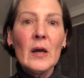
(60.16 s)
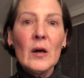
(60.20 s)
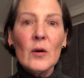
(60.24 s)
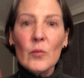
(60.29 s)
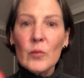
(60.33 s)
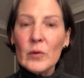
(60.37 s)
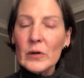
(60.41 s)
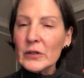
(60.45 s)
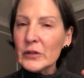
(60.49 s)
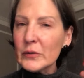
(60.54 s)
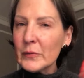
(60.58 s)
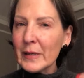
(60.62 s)

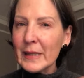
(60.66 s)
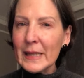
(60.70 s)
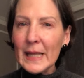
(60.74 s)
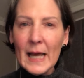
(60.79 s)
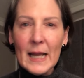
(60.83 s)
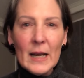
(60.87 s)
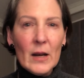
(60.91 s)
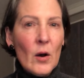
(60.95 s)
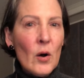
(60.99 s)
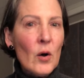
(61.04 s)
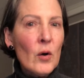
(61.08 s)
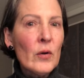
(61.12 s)
We're doing
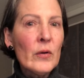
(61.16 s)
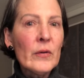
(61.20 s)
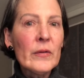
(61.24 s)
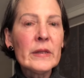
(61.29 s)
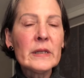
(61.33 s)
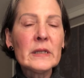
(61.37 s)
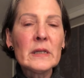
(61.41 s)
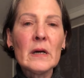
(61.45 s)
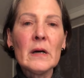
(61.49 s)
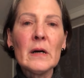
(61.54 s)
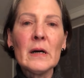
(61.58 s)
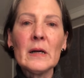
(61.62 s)
that all
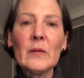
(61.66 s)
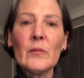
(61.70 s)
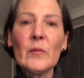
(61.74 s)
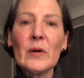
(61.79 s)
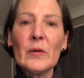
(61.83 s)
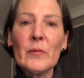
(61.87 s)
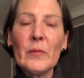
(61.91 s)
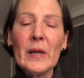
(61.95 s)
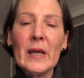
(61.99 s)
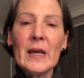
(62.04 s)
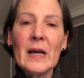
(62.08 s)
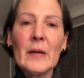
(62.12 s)
the time
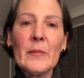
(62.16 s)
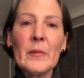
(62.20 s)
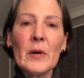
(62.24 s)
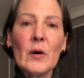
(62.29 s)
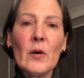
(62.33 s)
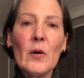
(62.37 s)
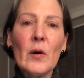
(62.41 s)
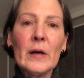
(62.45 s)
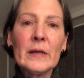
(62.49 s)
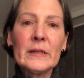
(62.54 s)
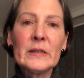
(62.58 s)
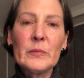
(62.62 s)
when we come
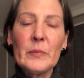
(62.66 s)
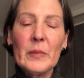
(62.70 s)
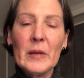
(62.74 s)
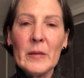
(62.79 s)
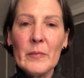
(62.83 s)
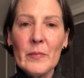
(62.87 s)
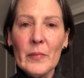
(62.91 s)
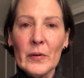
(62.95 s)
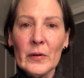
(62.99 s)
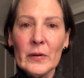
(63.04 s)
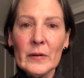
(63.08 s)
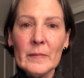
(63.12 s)
across
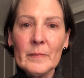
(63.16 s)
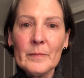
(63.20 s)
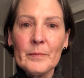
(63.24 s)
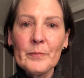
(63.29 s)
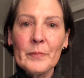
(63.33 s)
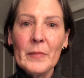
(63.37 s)
people.